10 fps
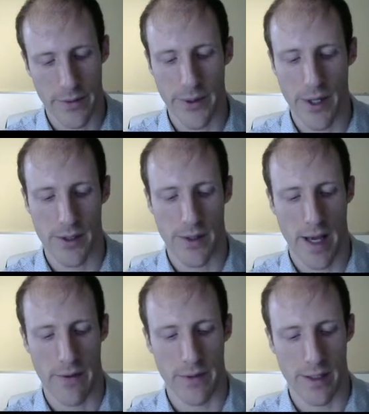We would also
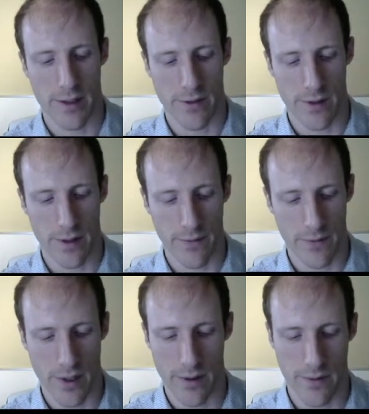have lists
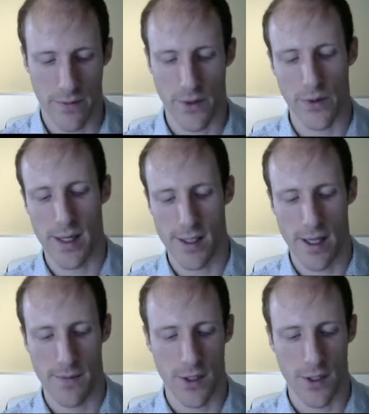for the rest of them.